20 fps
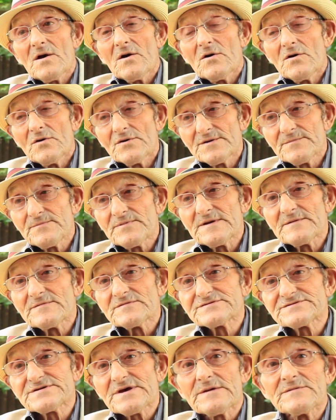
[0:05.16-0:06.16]
Other
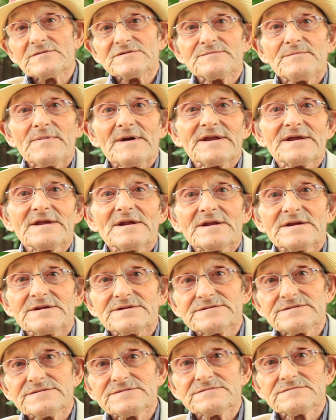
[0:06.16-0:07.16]
people say he was Benny
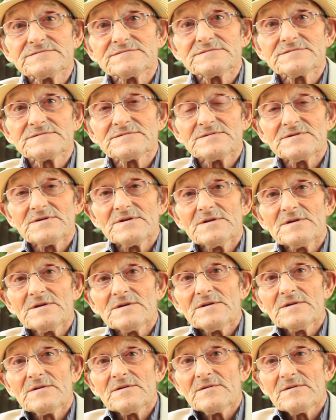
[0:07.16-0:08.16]
Lynch.
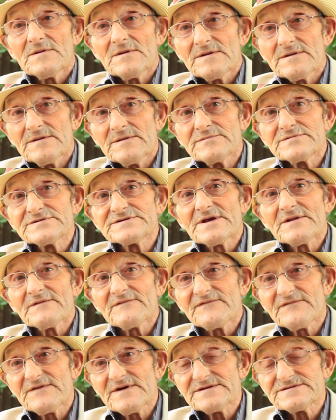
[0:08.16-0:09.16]
He was
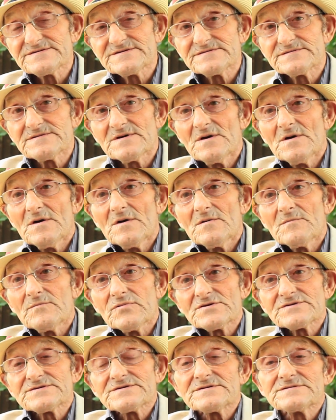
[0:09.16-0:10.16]
ill-fated.
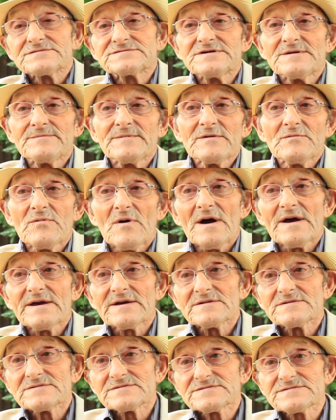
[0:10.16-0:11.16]
But Jimmy
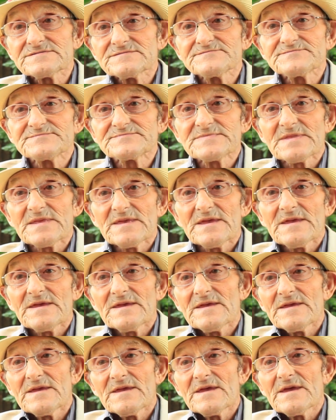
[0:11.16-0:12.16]
Wilde,
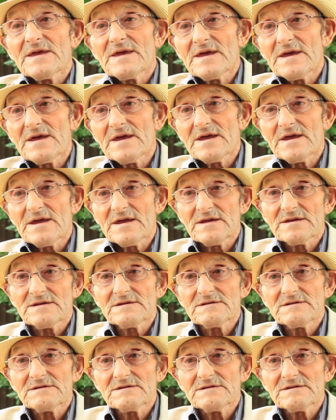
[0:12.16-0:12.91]
uh,